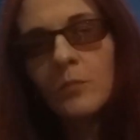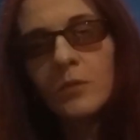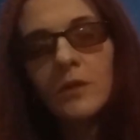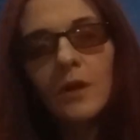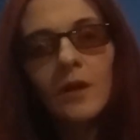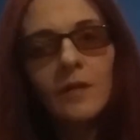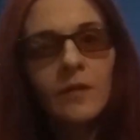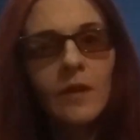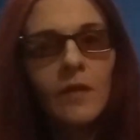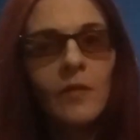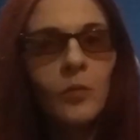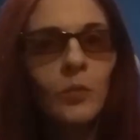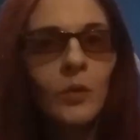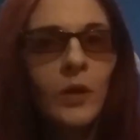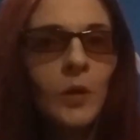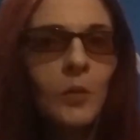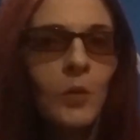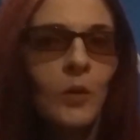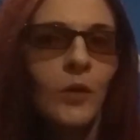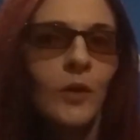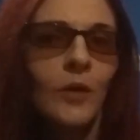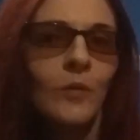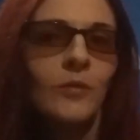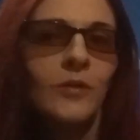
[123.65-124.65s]
but that's what I
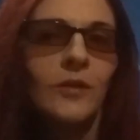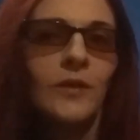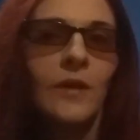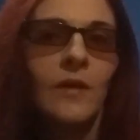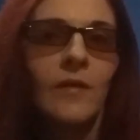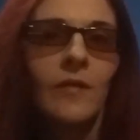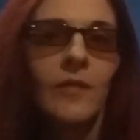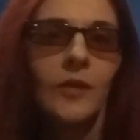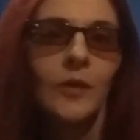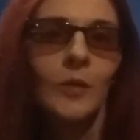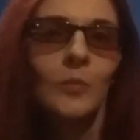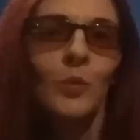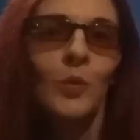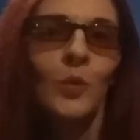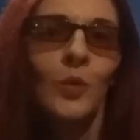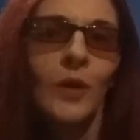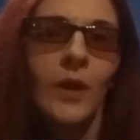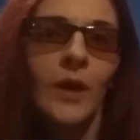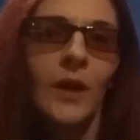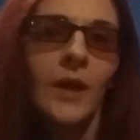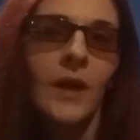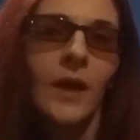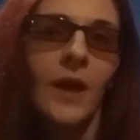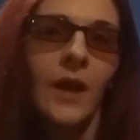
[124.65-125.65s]
woke up to yesterday
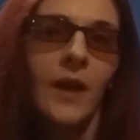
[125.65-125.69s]
morning.